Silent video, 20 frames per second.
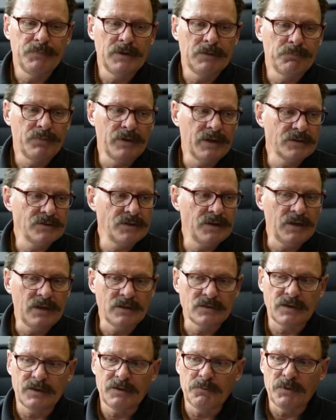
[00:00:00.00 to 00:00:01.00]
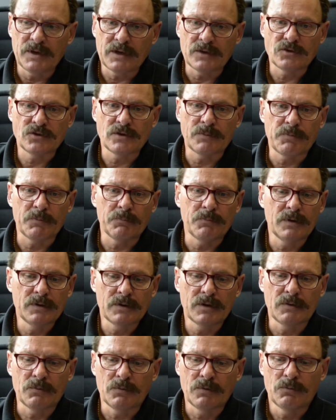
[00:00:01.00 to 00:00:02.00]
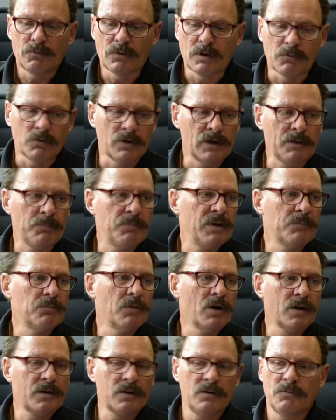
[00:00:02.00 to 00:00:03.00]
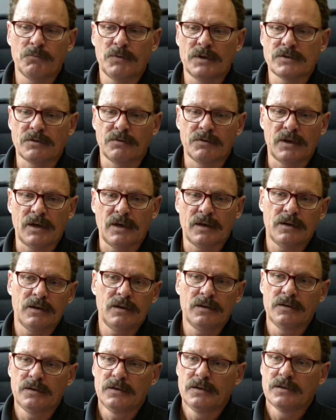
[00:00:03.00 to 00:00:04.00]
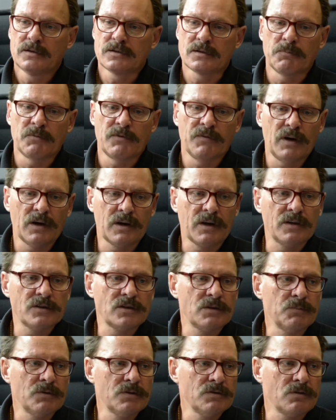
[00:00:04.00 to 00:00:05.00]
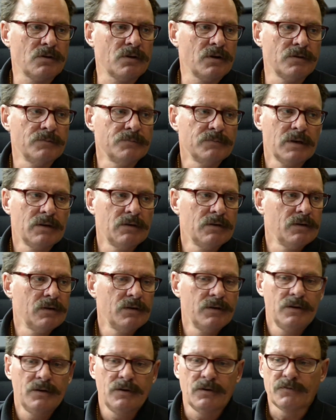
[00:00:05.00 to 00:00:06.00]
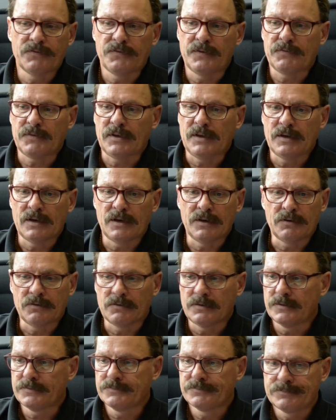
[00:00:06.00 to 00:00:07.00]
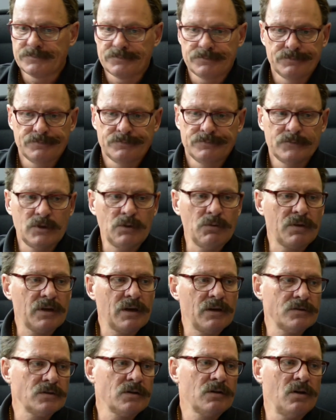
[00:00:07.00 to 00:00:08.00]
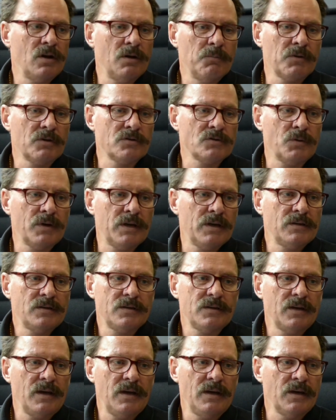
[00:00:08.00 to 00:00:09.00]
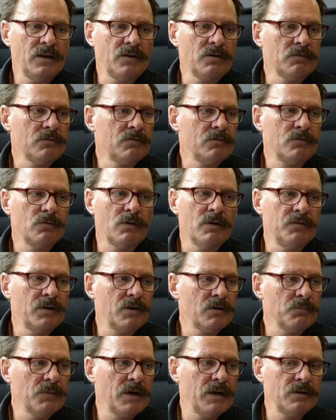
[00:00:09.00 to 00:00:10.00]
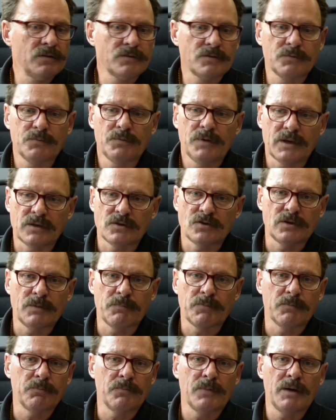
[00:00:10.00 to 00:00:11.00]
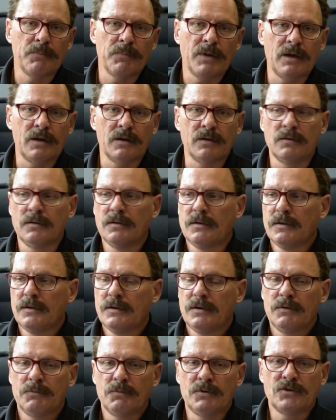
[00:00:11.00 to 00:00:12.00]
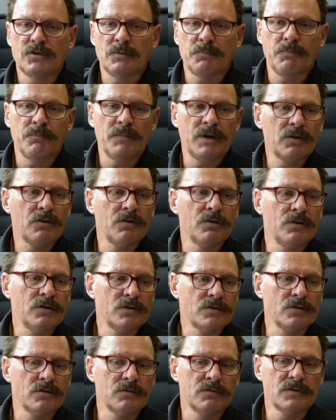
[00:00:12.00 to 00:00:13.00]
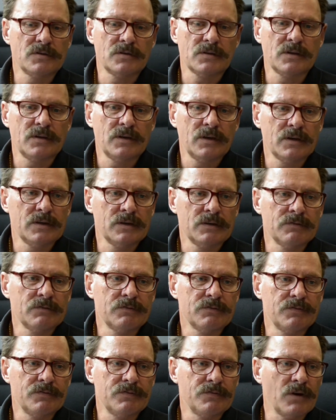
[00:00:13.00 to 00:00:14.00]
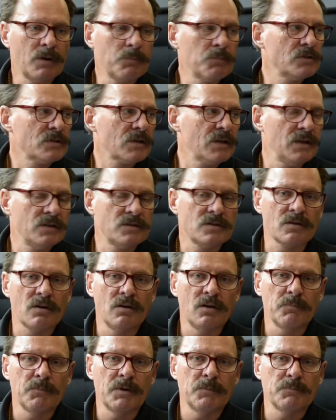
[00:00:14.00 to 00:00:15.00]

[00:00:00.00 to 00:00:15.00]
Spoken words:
It plugs in easily. We can ship them. We're a really big market in Western Canada. Some of our customers are 1,500, 2,000 kilometers away, 800, 1,200 miles. We can ship them by mail. We ship them by courier service. Farmers can install them